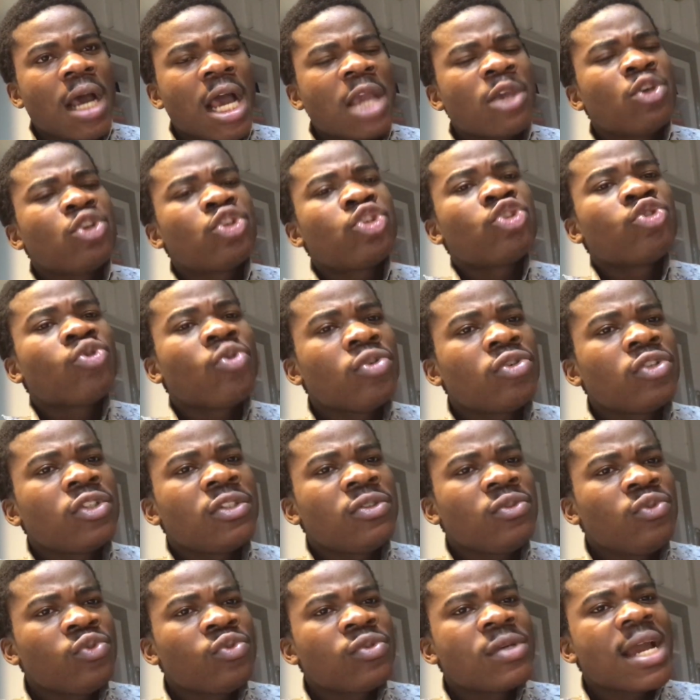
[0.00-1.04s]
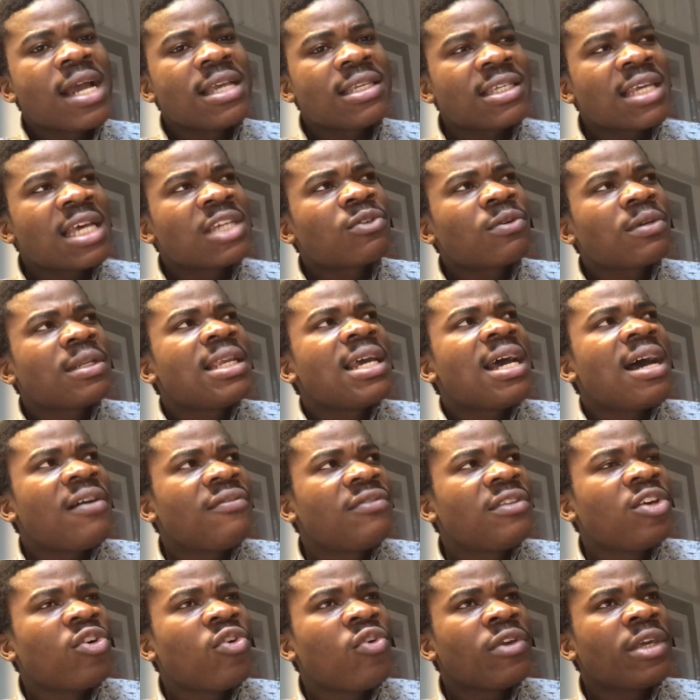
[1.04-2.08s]
are you sure you guys actually
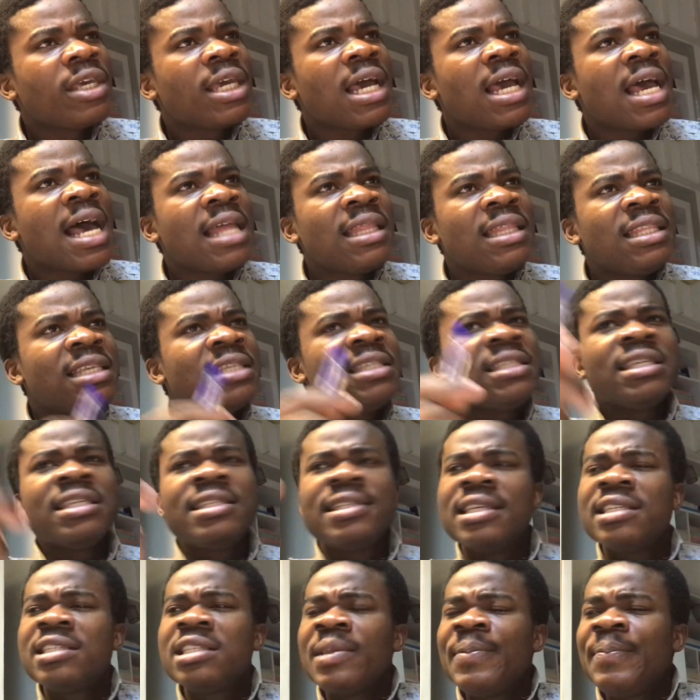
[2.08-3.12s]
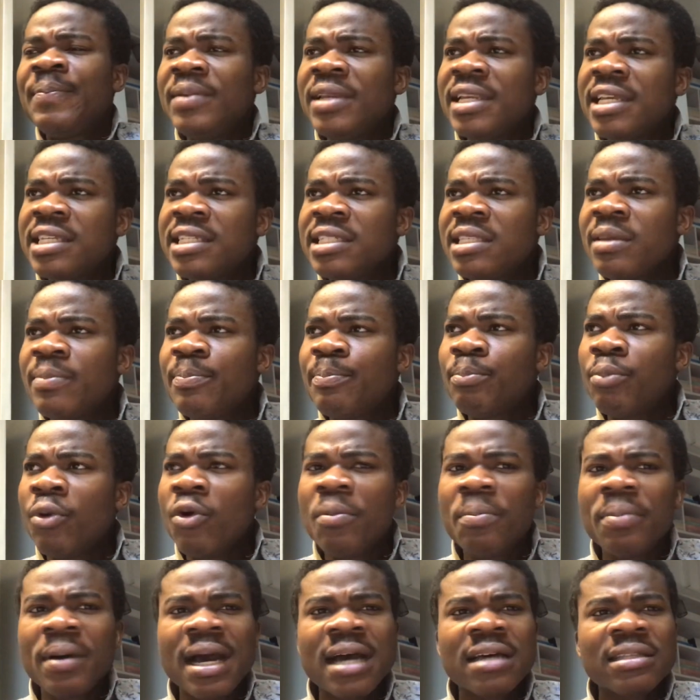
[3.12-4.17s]
have the oil? Is this the place they
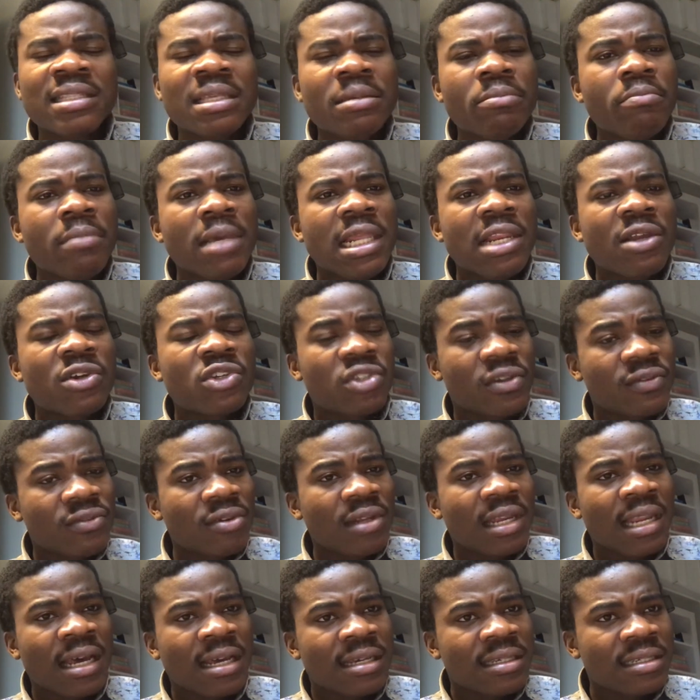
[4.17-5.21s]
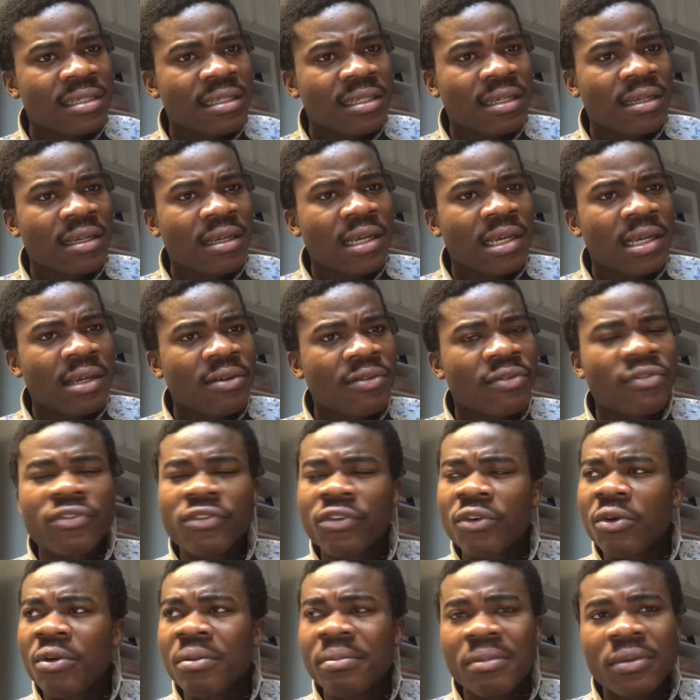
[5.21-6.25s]
pump out the millions of dollars
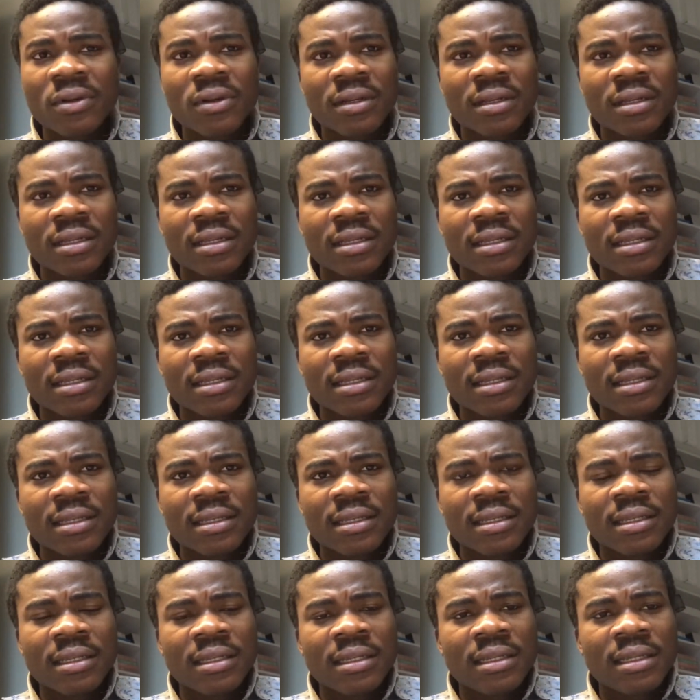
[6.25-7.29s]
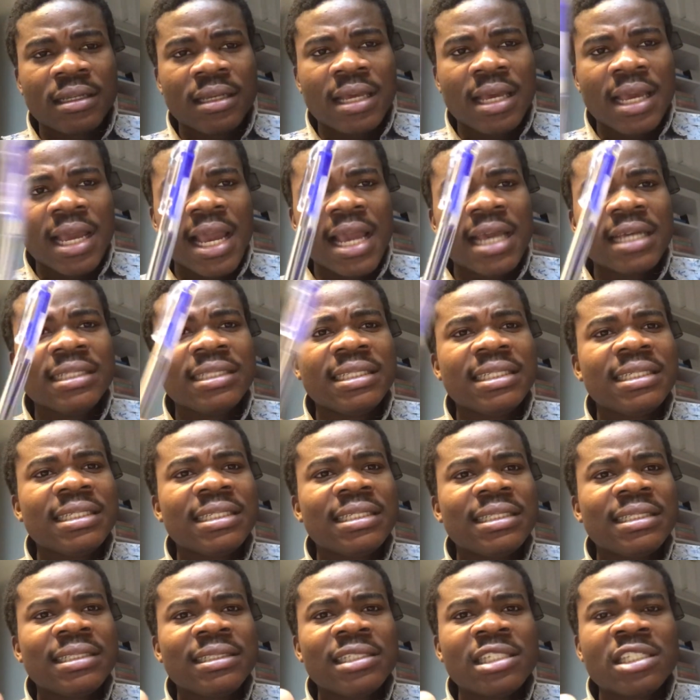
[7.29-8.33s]
from? And
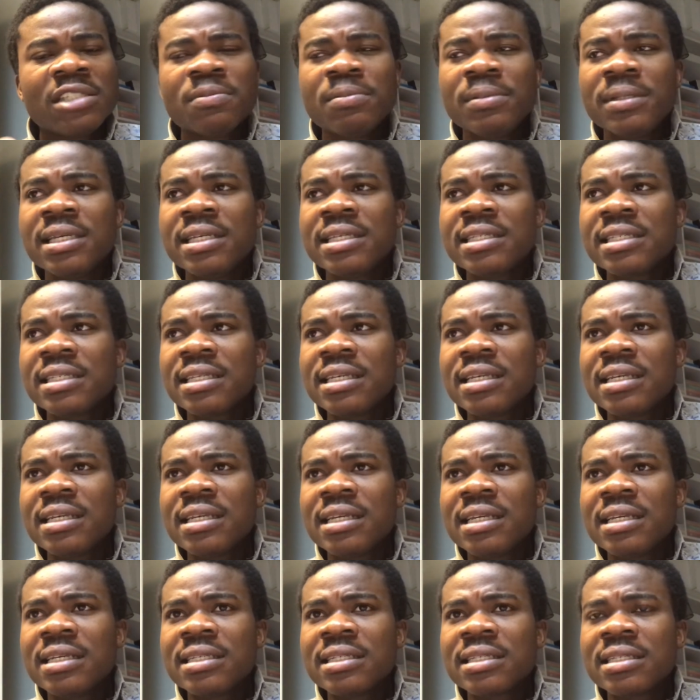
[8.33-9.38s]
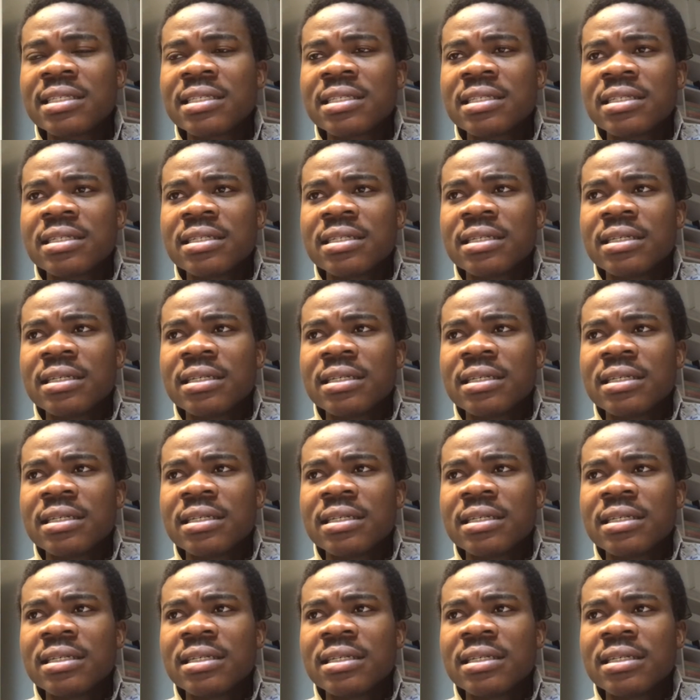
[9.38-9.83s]
this place is